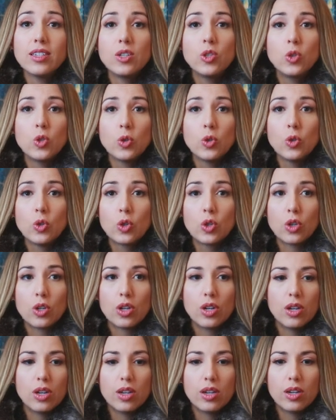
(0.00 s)
It took
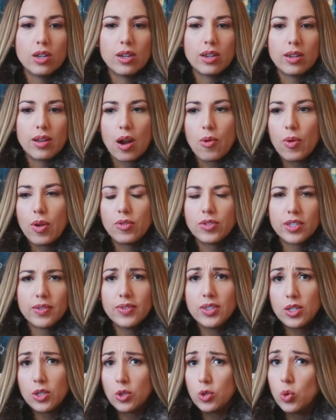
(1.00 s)
uh, around
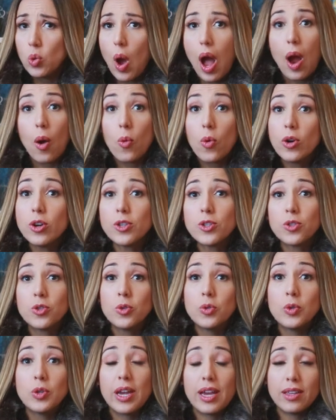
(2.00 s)
seventy-two hours
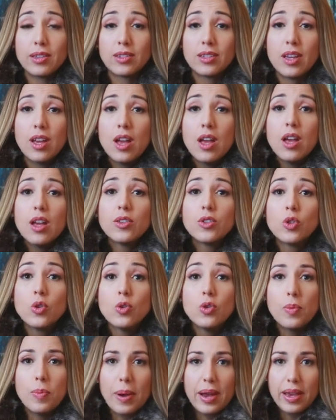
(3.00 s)
to get
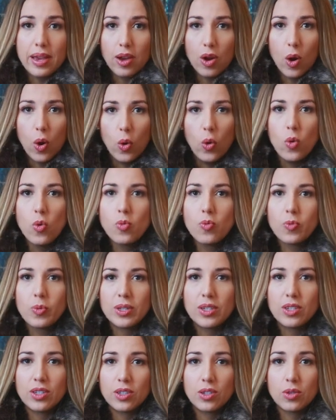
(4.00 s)
to my home,
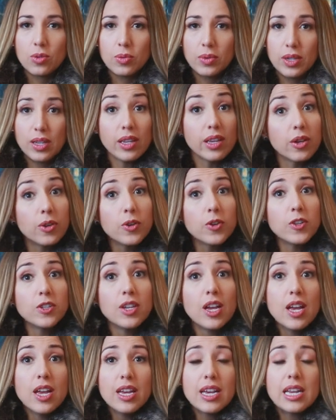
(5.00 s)
which is really
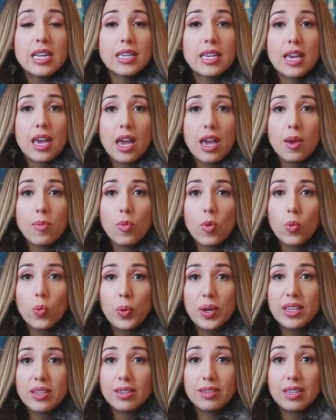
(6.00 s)
good. It came
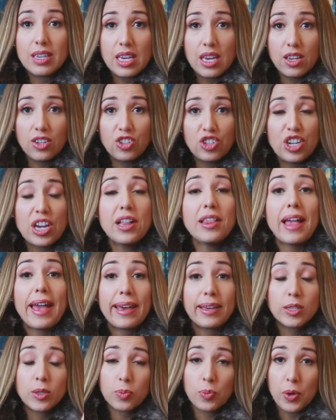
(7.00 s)
with D H L
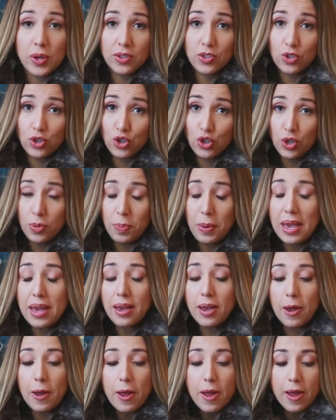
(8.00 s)
express shipping,
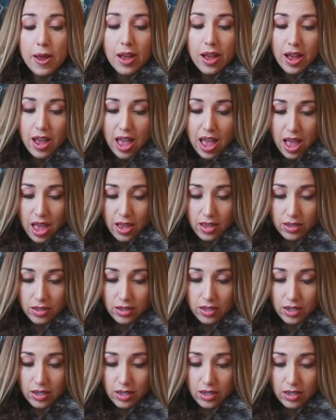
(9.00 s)

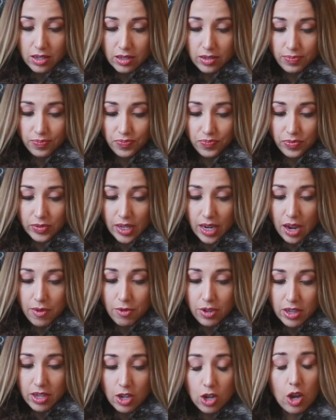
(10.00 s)
and um,
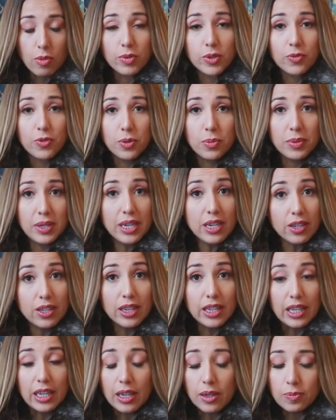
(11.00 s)
everything comes from
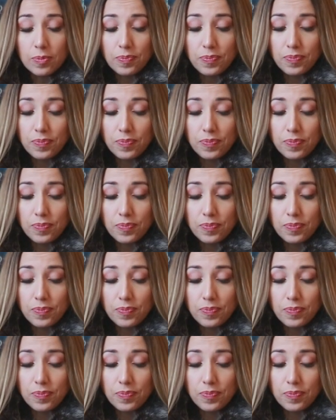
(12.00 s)
Italy.